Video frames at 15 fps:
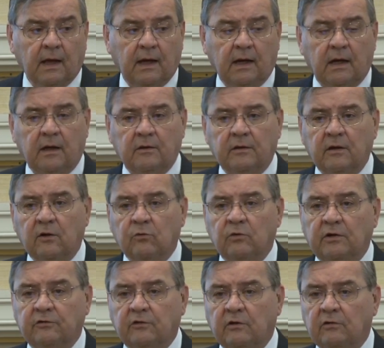Uh, there
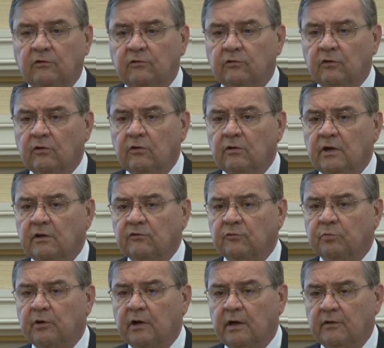was concern
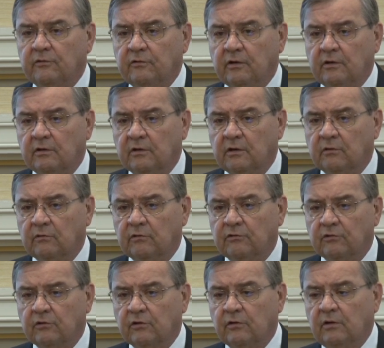expressed in the
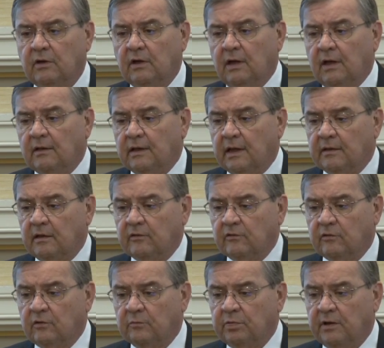literature that this
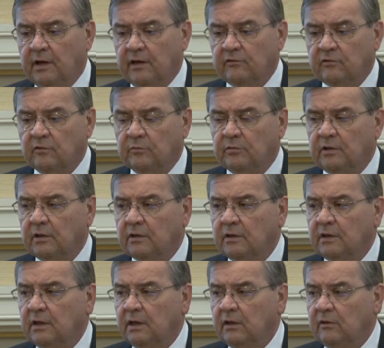could possibly
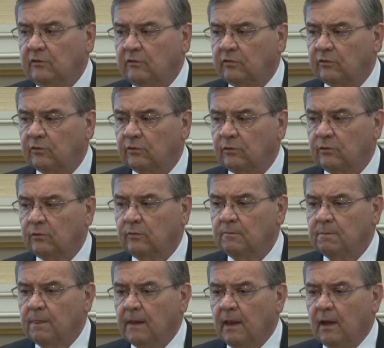lead to
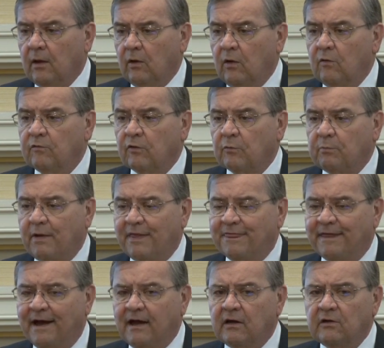over
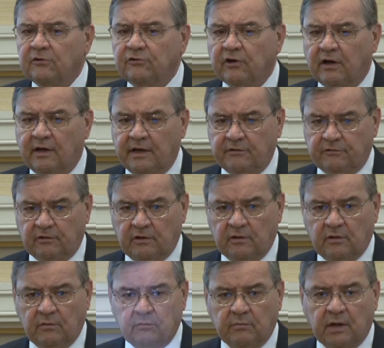pathologizing
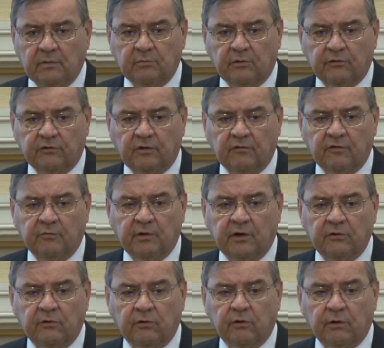members of the
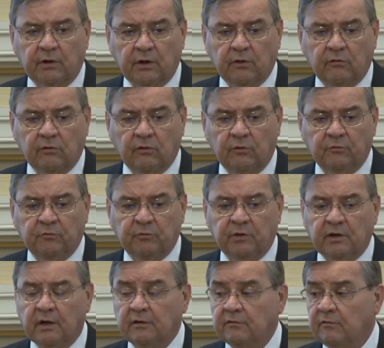minority group
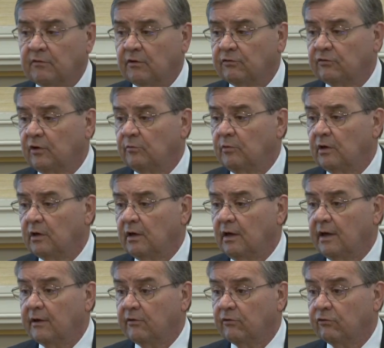because of their somewhat
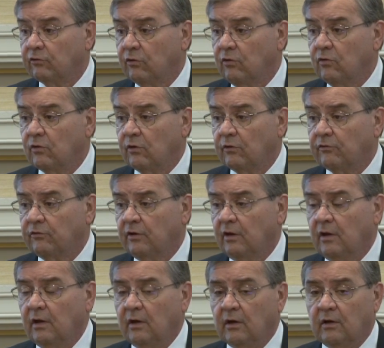higher scores
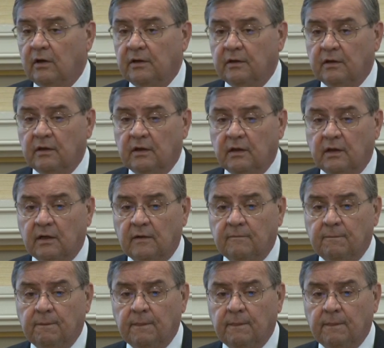on the, uh,